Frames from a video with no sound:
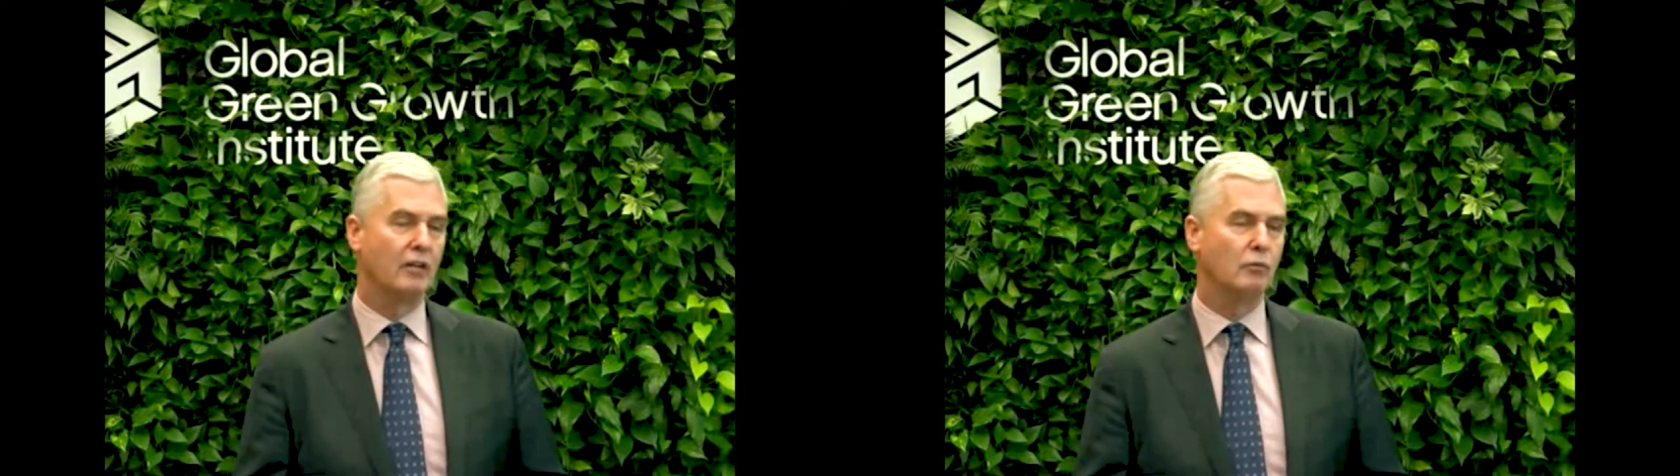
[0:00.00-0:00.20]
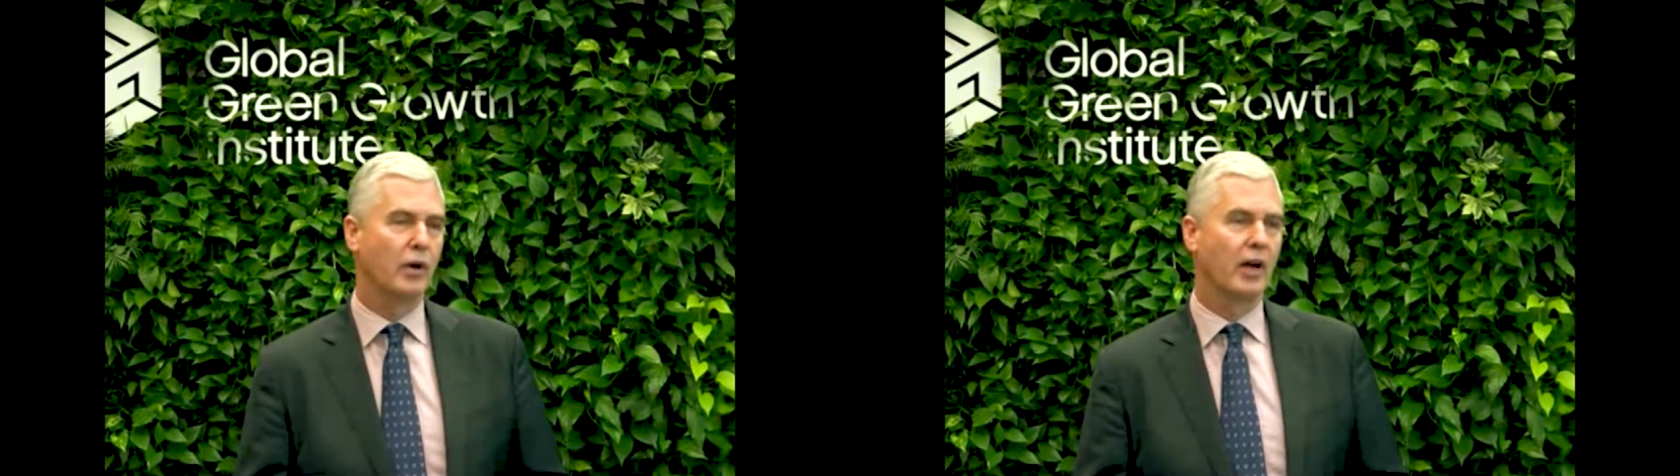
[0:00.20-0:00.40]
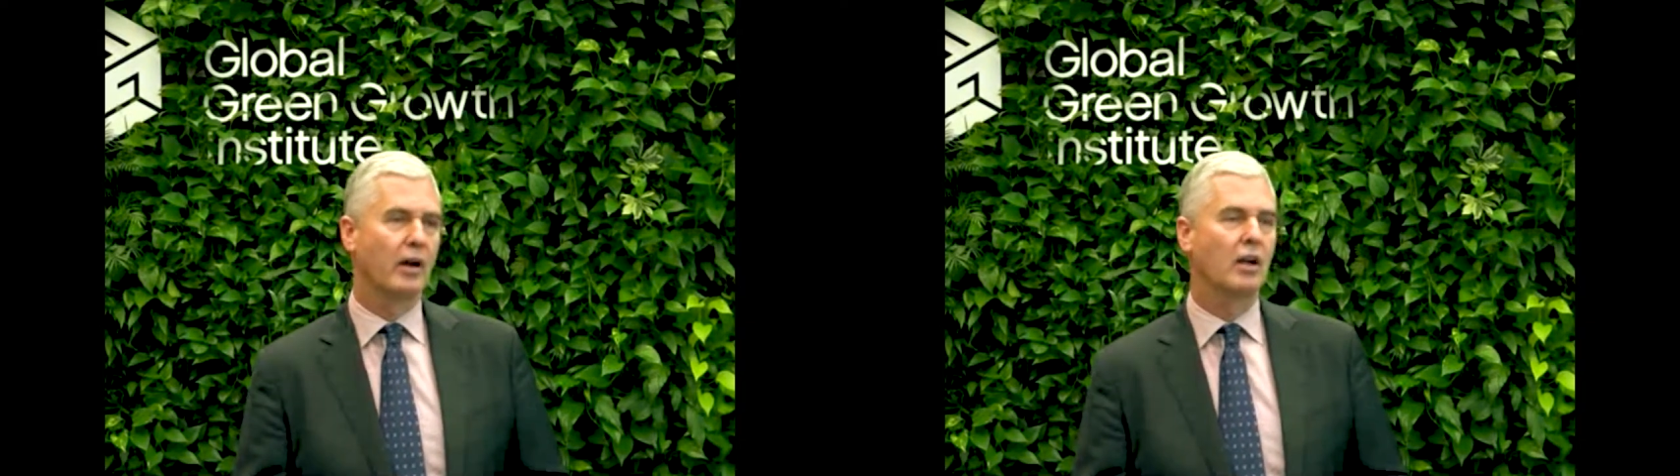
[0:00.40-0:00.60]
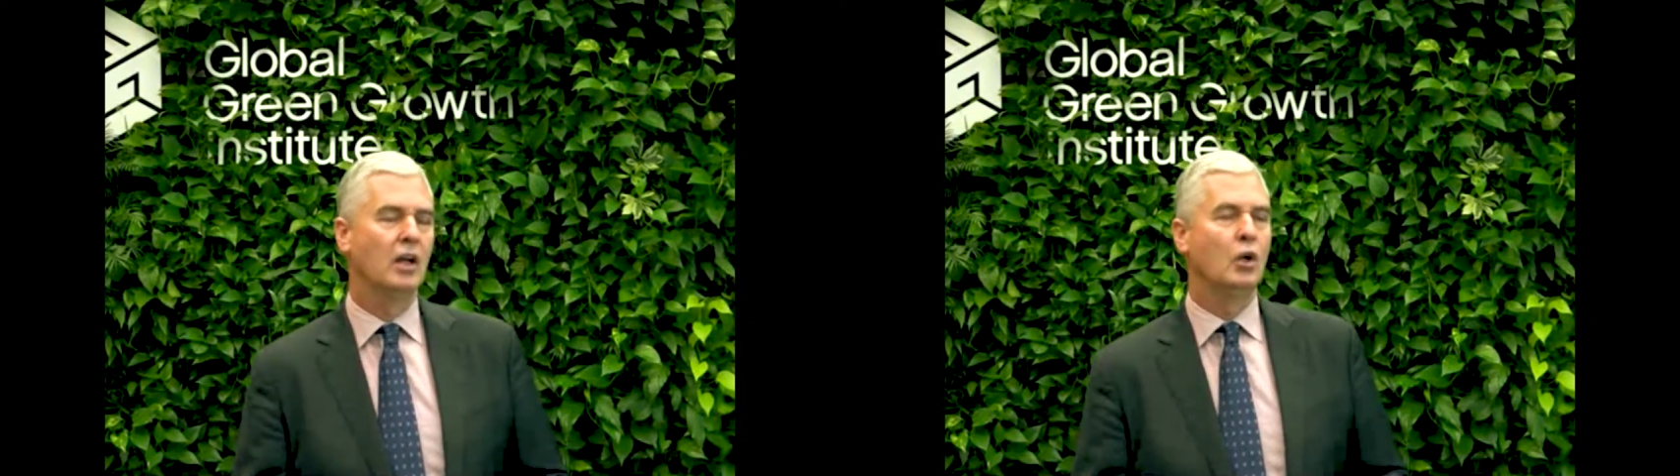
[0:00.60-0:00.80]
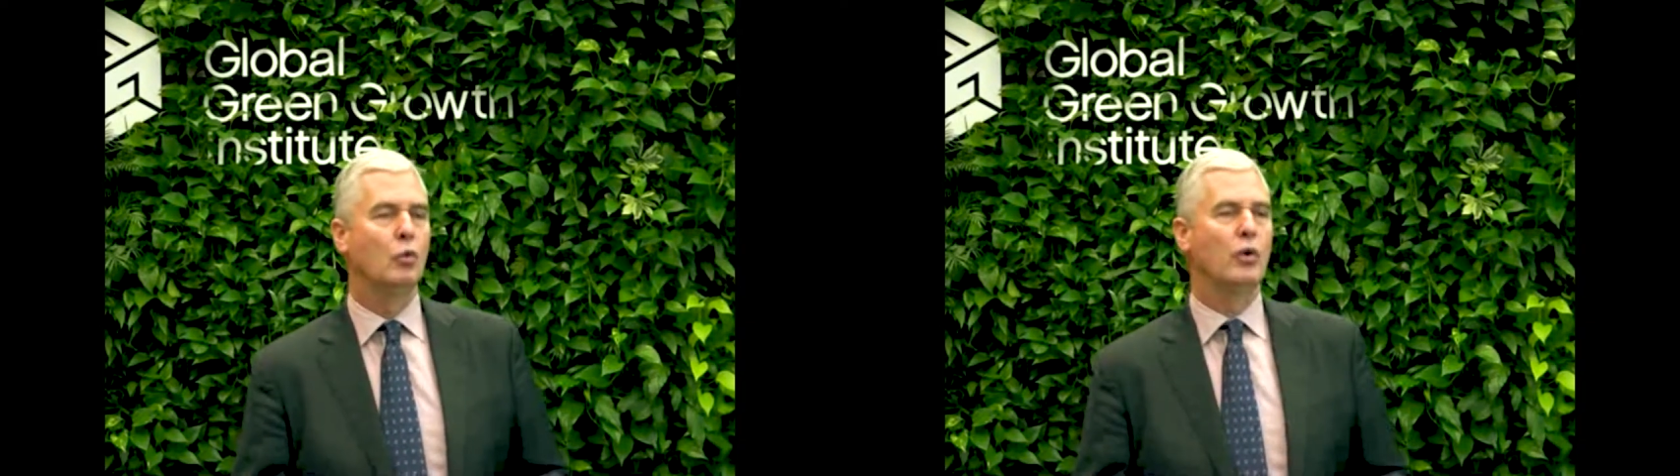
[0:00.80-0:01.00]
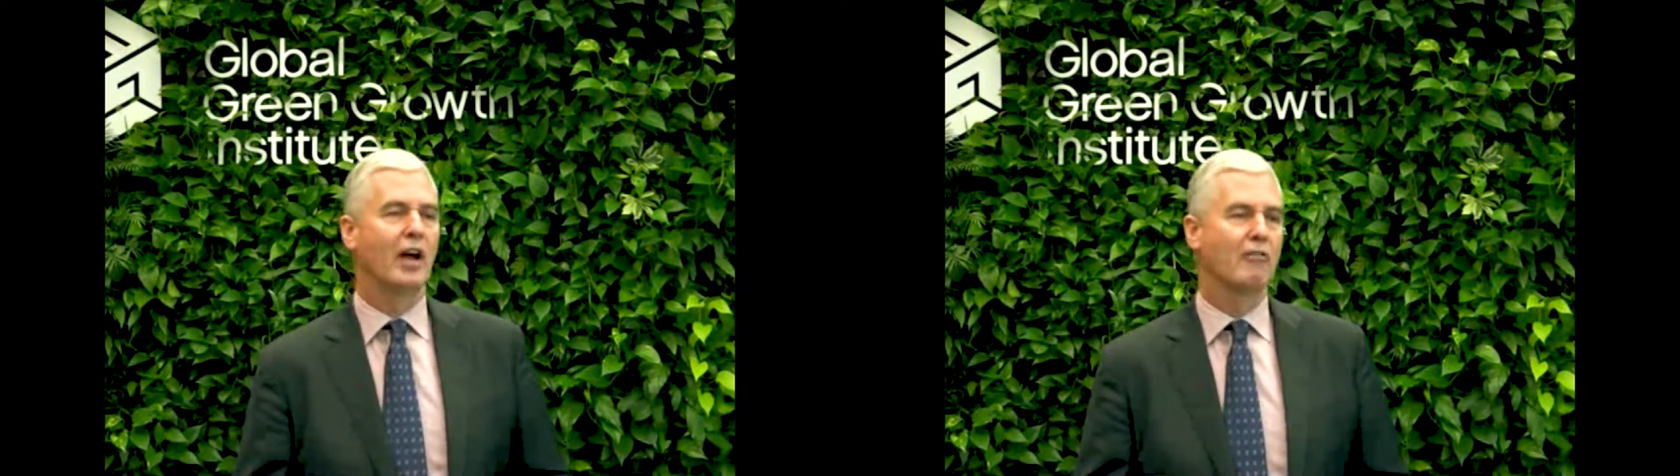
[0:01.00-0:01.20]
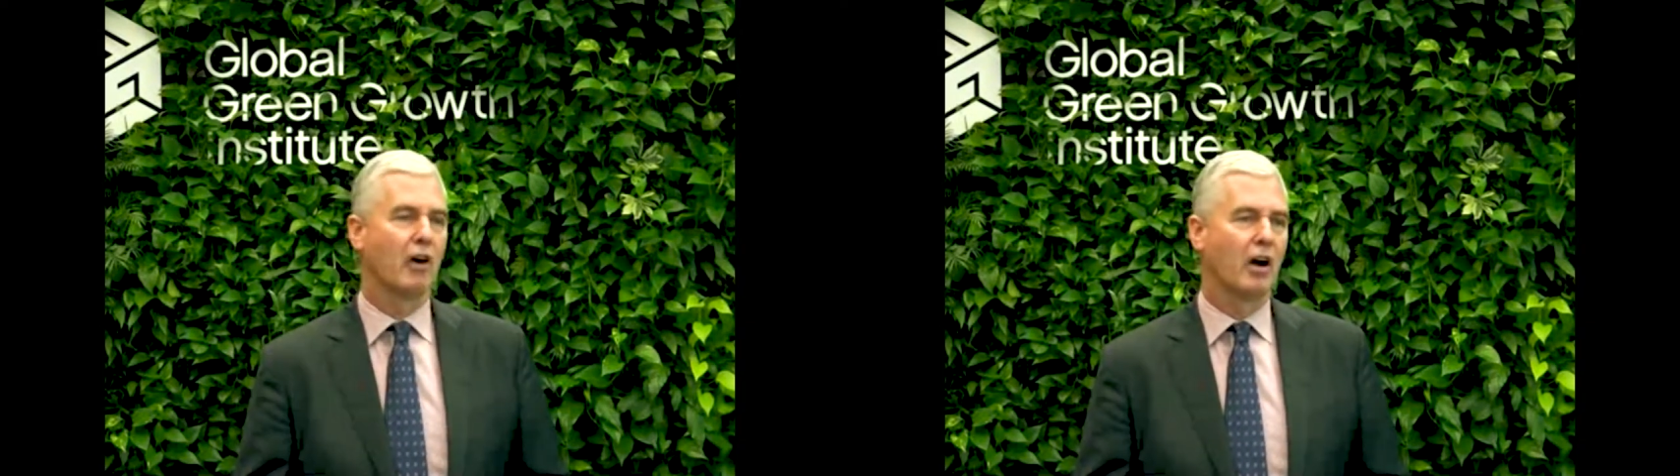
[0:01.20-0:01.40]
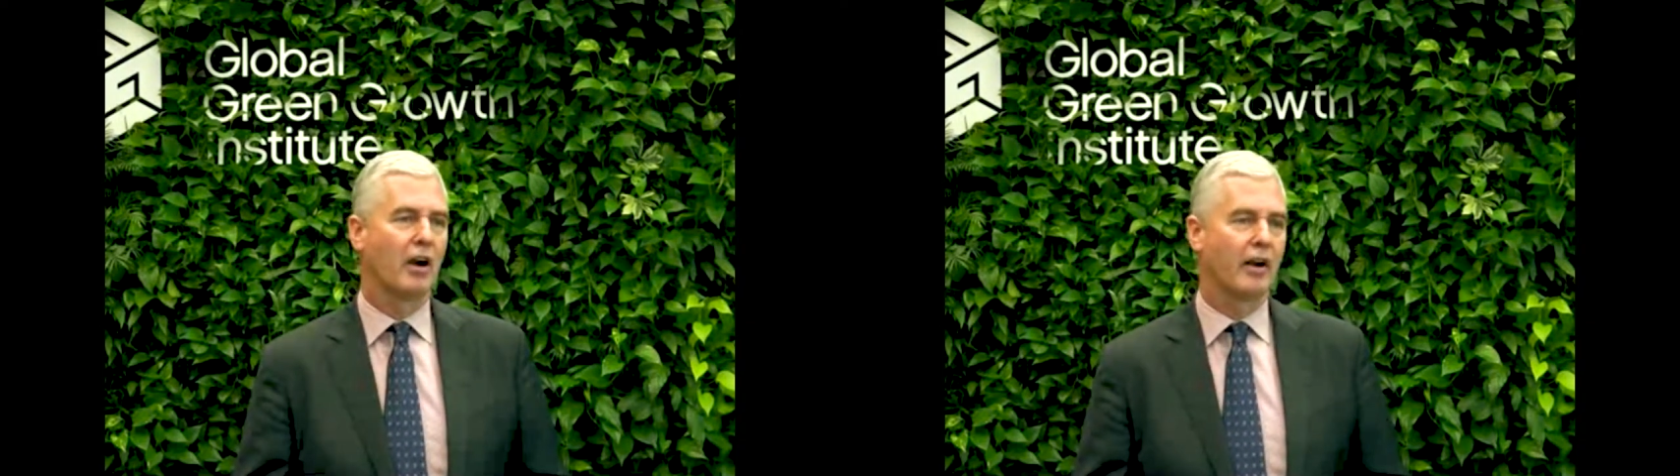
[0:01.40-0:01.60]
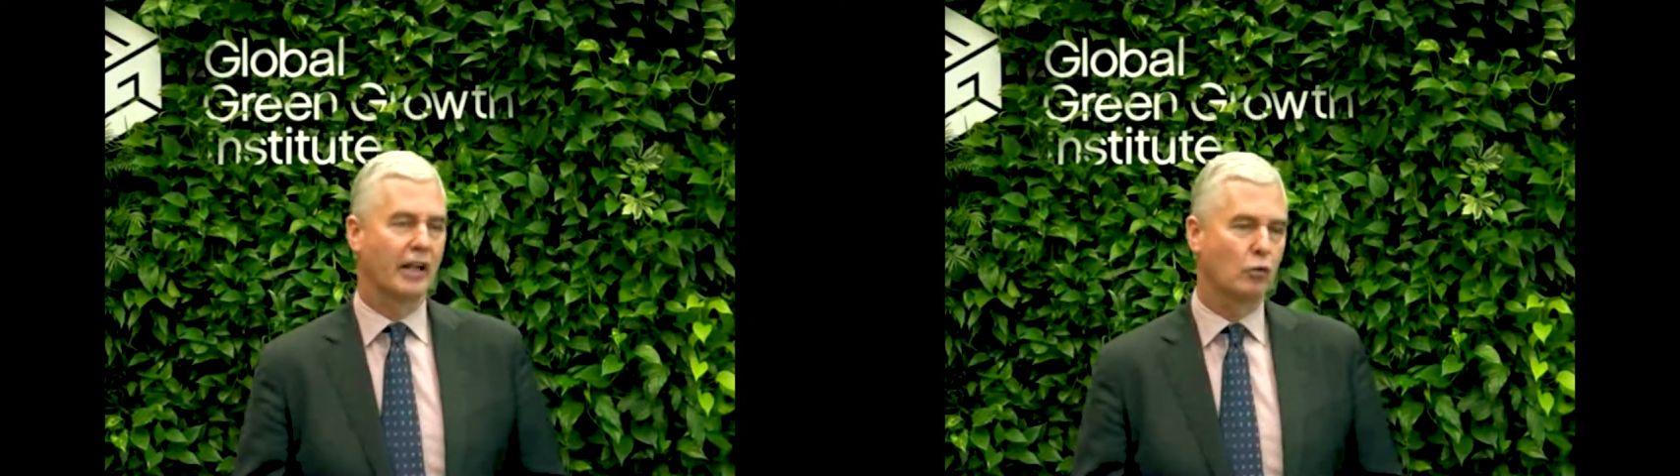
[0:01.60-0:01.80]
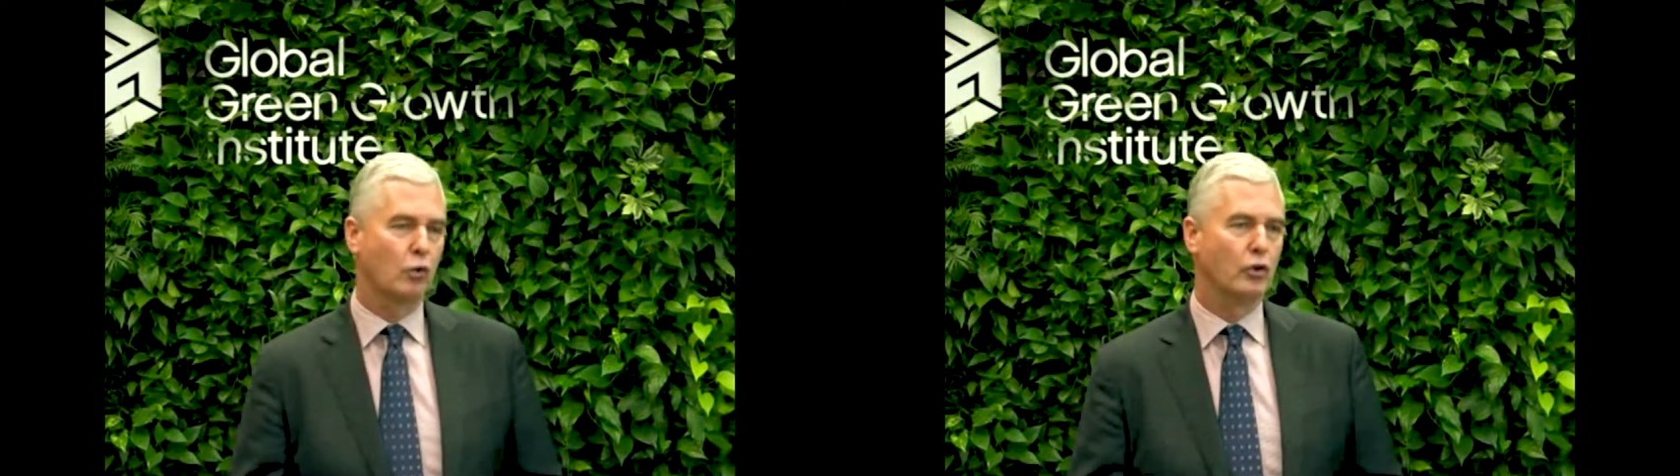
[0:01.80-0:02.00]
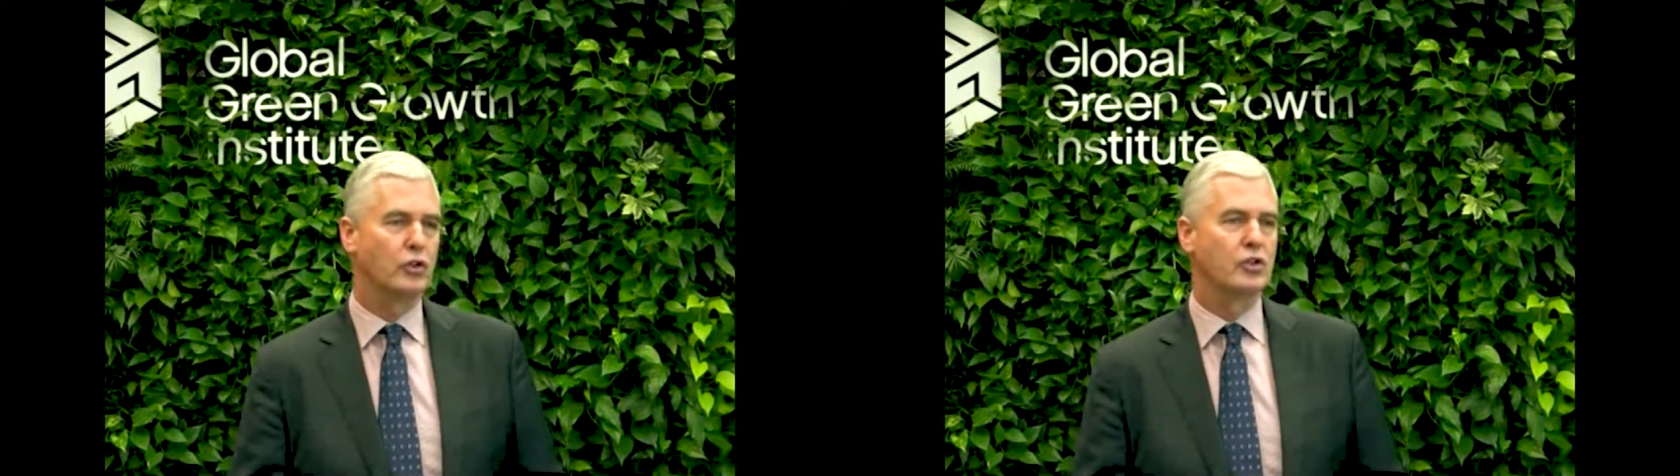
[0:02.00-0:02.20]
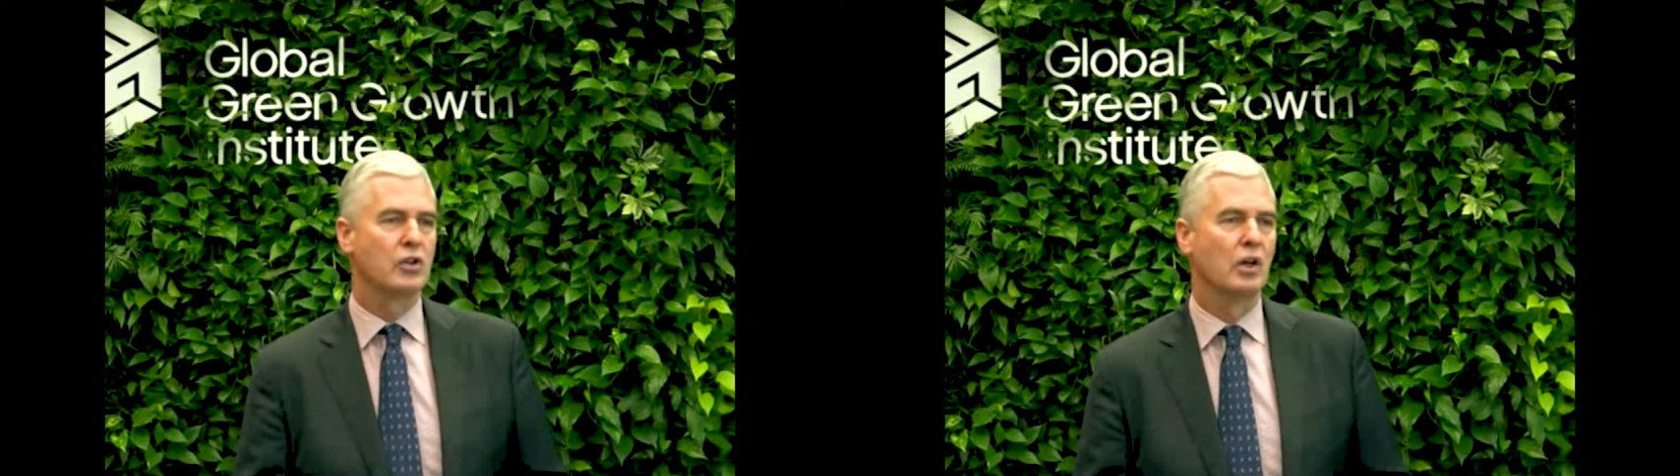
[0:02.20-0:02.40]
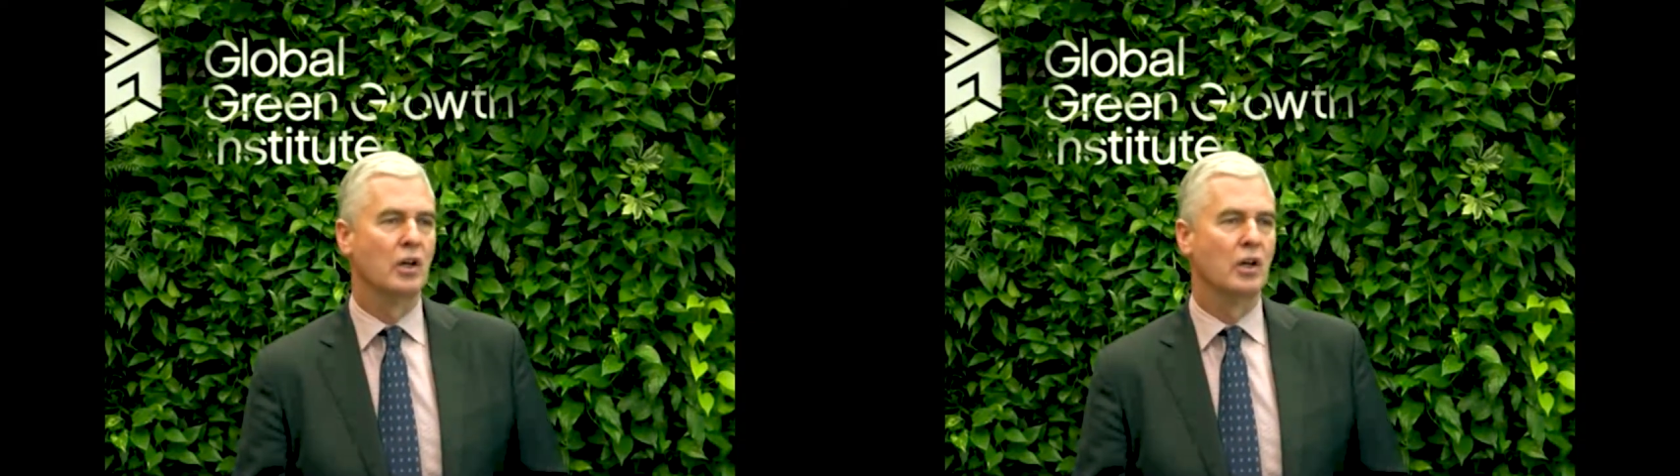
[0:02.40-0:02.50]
where we have our headquarters,